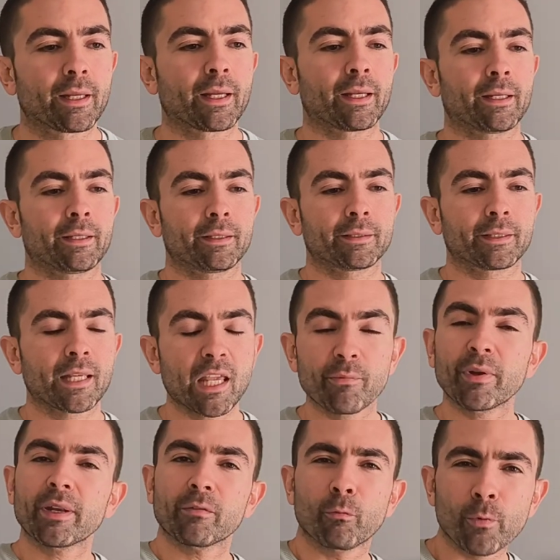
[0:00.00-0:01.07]
And
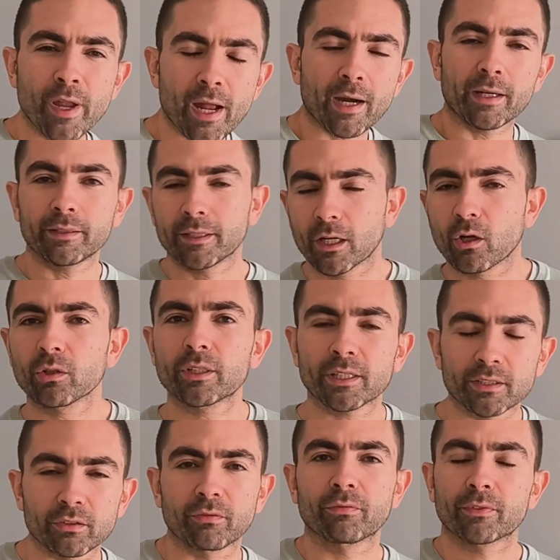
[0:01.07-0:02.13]
even if we are in the
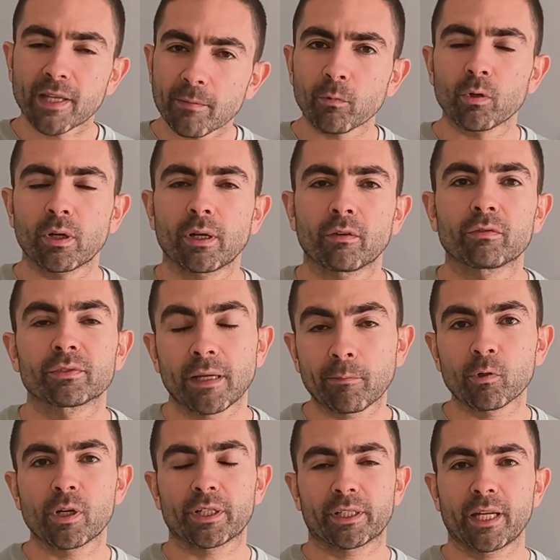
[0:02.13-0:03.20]
context of
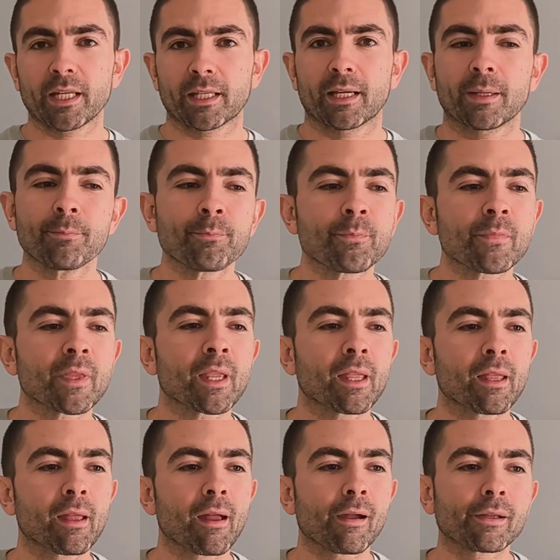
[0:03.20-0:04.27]
tabular data,
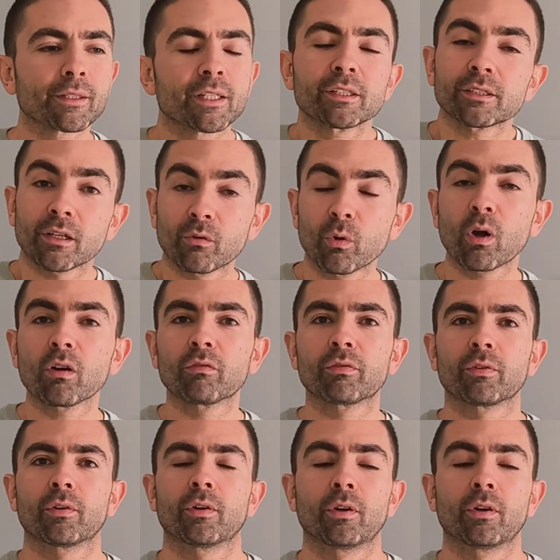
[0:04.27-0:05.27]
there's a role